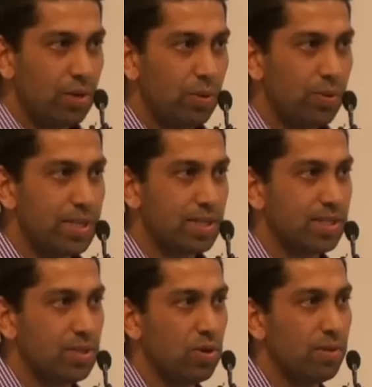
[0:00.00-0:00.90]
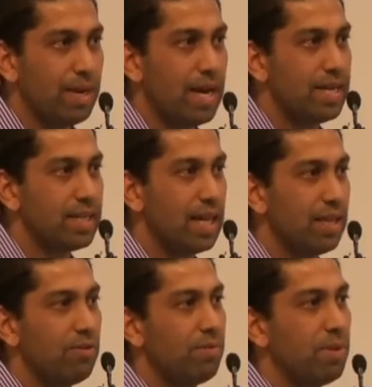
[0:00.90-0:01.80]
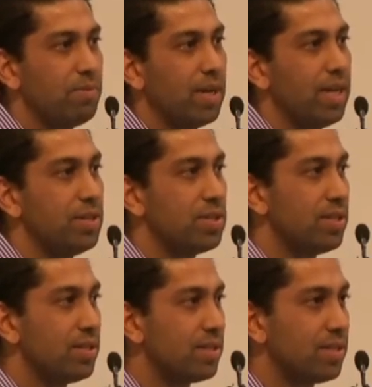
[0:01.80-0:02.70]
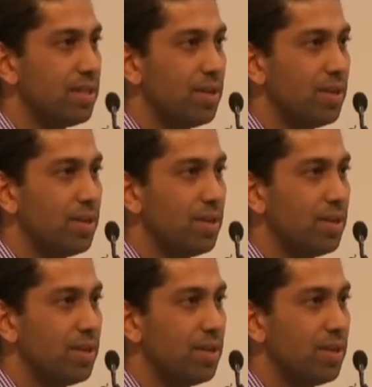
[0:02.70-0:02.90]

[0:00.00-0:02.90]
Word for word: we always talk about hunter-gatherer populations, you